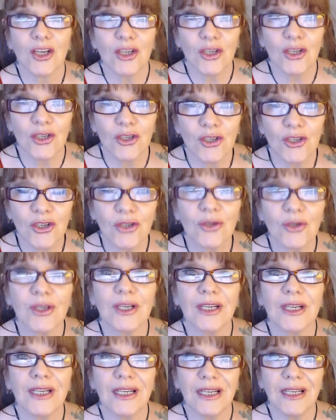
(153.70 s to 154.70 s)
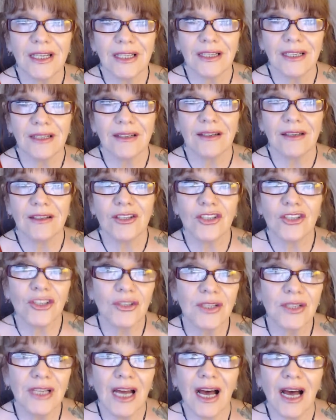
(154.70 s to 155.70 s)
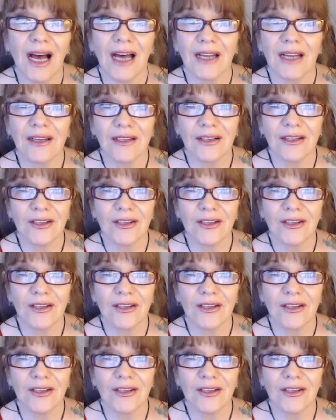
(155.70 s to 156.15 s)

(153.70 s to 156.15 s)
Should not,